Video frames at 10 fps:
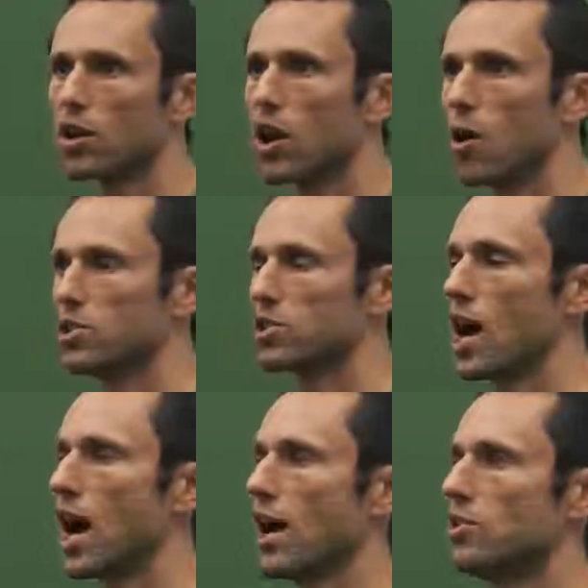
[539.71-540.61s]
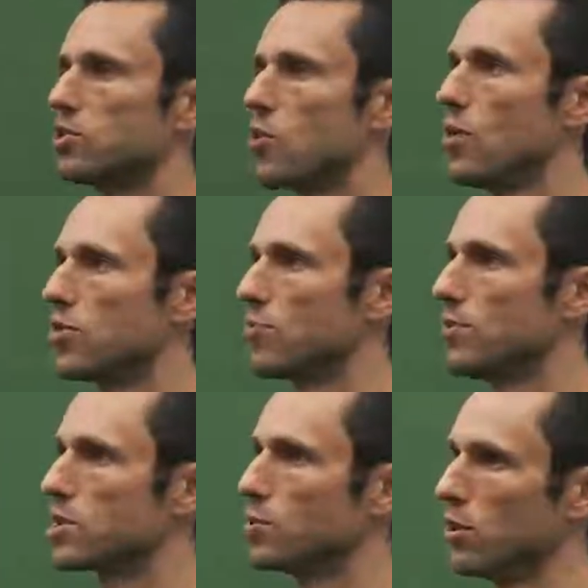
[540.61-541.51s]
coincides with the
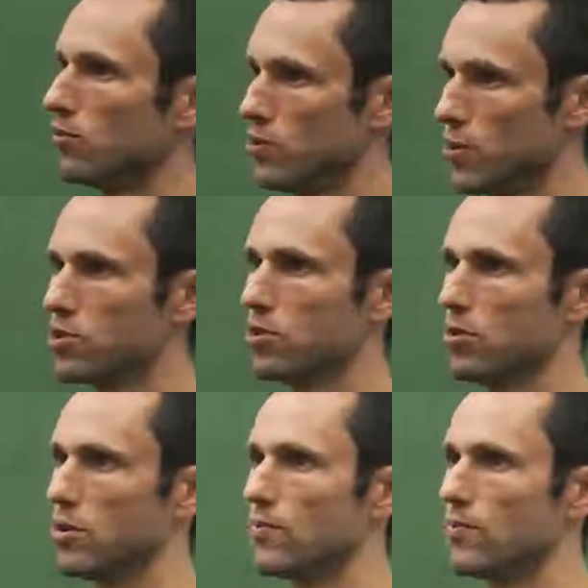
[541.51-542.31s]
principle of Ubuntu,